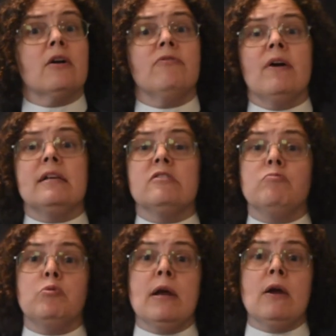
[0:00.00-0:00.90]
the sacrifice
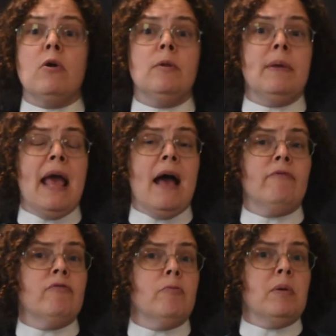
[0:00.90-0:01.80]
of prayer on
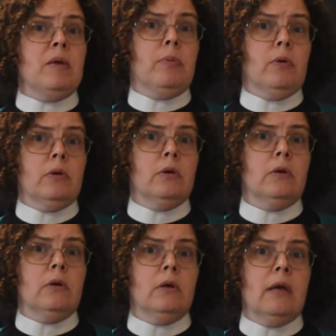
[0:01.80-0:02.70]
behalf of the people
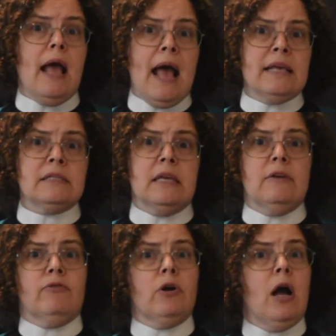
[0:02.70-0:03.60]

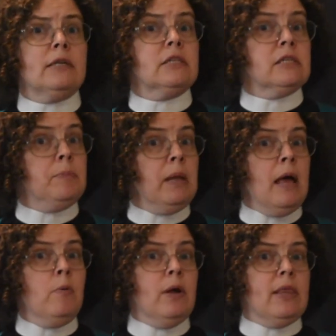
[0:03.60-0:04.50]
asking for God to
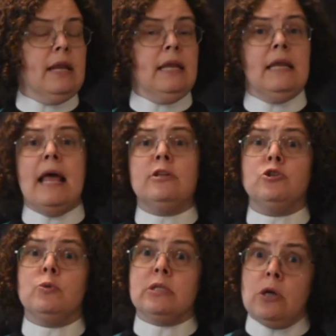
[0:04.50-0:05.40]
supply what they need
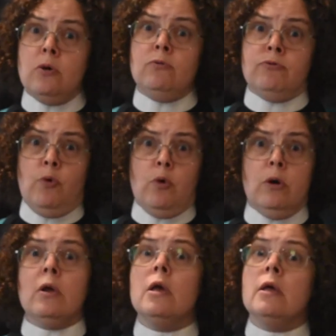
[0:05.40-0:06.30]
and to atone
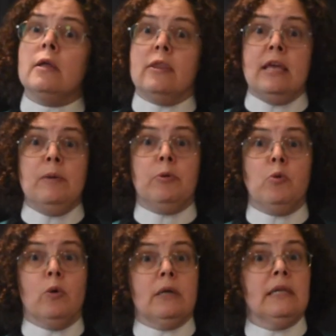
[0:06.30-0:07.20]
for, the
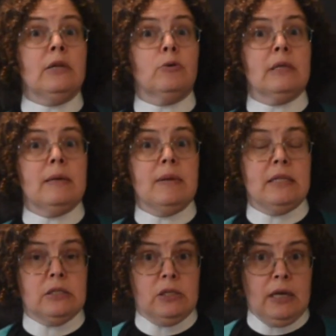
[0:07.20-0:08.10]
Hebrew word literally
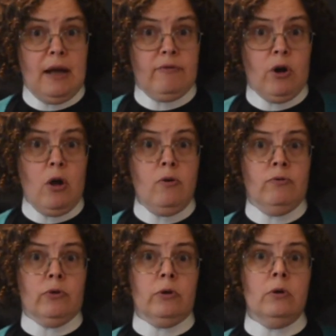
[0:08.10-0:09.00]
means to cover
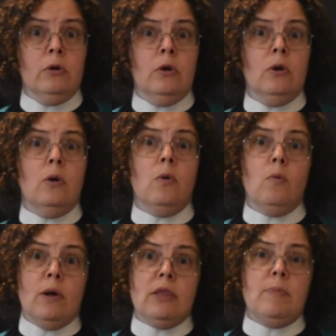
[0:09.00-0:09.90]
over,
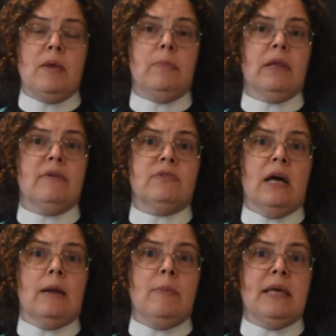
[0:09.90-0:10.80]
what the people have
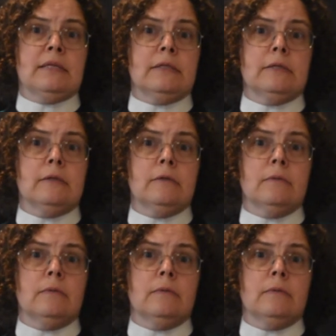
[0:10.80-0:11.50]
done amiss.